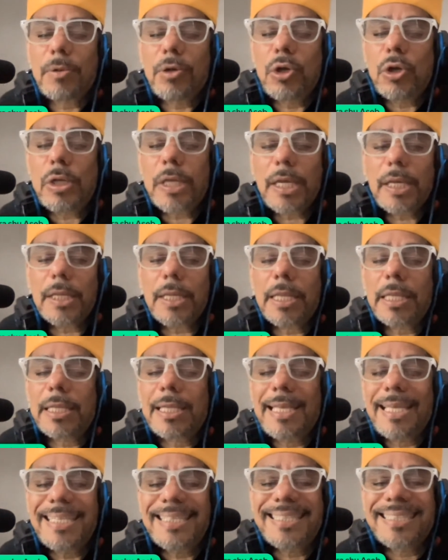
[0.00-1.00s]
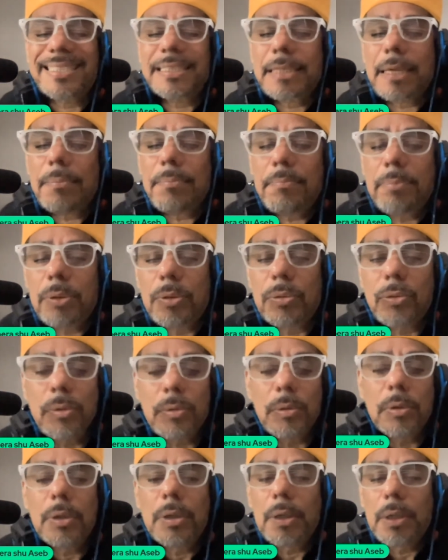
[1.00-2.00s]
look at the symbol